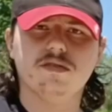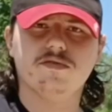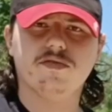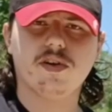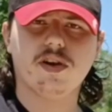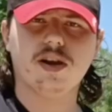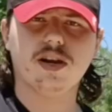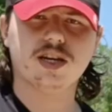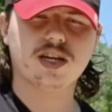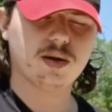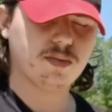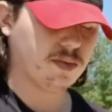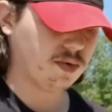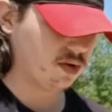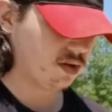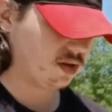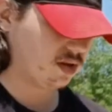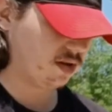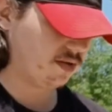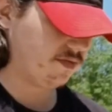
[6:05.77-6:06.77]
Firing demo
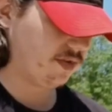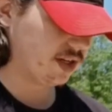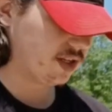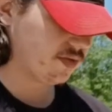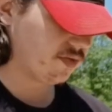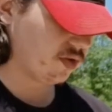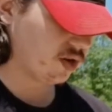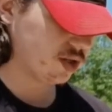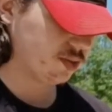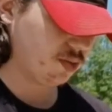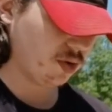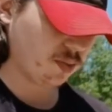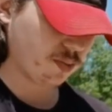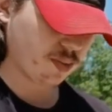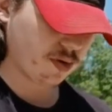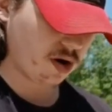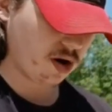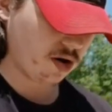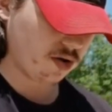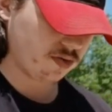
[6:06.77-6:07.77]
with the Adventure Force Brute
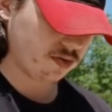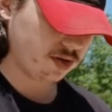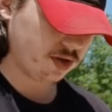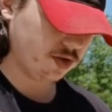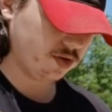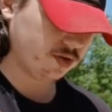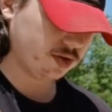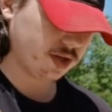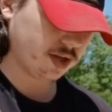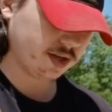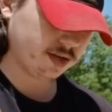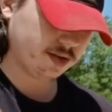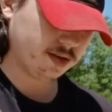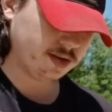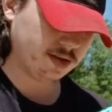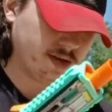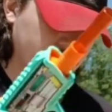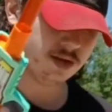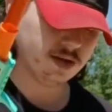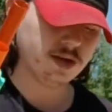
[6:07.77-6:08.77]
Pro using
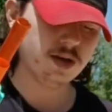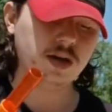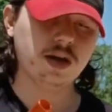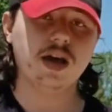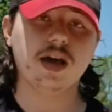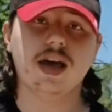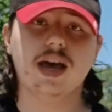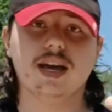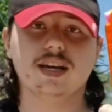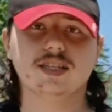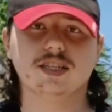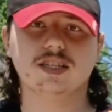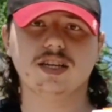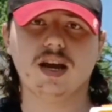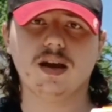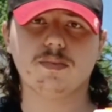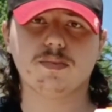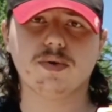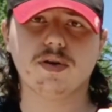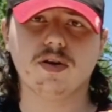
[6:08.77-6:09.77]

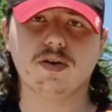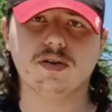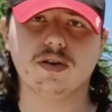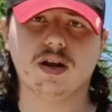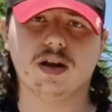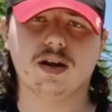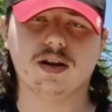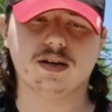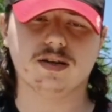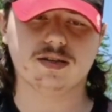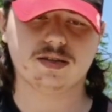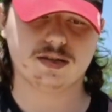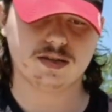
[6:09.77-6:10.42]
Nitroshot Pro darts.